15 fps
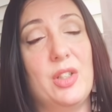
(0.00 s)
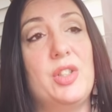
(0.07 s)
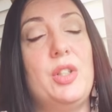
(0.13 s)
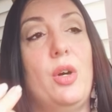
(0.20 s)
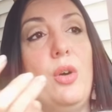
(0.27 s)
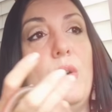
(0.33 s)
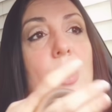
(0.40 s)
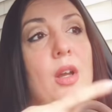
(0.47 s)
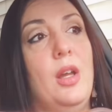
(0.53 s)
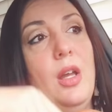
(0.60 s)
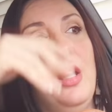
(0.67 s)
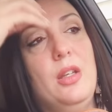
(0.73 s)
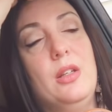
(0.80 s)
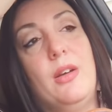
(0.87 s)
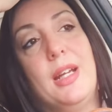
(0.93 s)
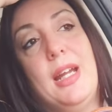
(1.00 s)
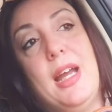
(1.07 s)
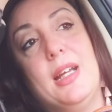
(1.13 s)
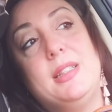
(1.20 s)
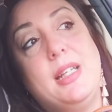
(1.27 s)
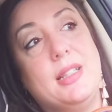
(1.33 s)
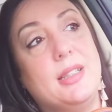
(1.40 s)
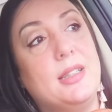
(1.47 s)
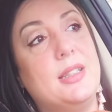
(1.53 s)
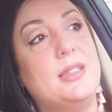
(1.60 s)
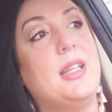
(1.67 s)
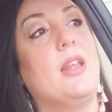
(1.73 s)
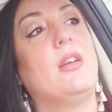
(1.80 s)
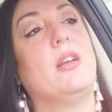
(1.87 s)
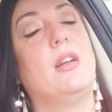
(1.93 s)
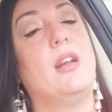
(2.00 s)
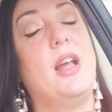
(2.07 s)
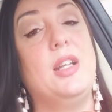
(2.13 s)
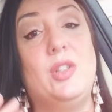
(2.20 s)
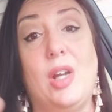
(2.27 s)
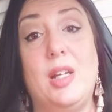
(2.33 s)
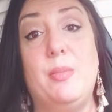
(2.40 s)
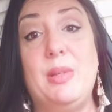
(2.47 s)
So, you know, I contacted the seller and I tried to